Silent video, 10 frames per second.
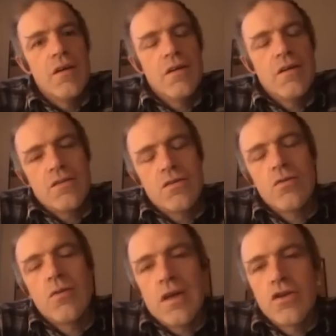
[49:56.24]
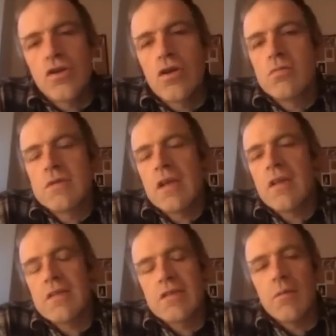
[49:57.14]
So it shows that
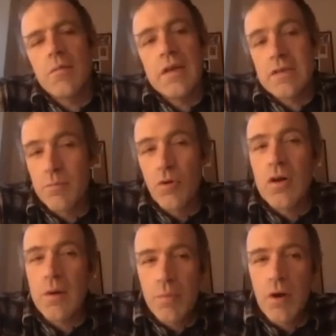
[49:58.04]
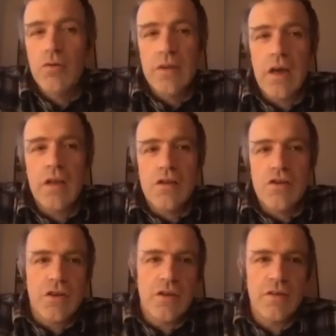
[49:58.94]
it's more about
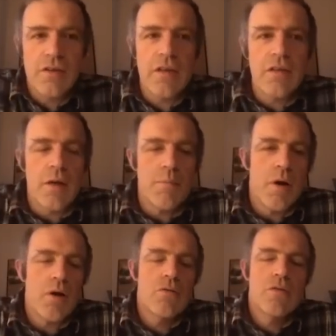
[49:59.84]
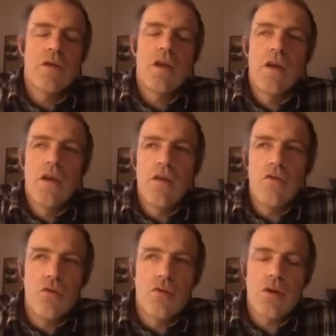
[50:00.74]
energy than about
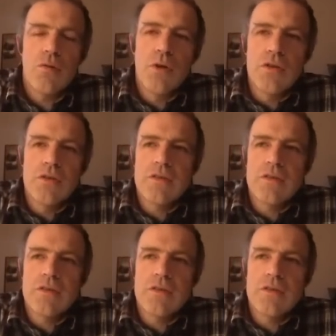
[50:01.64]
nutriments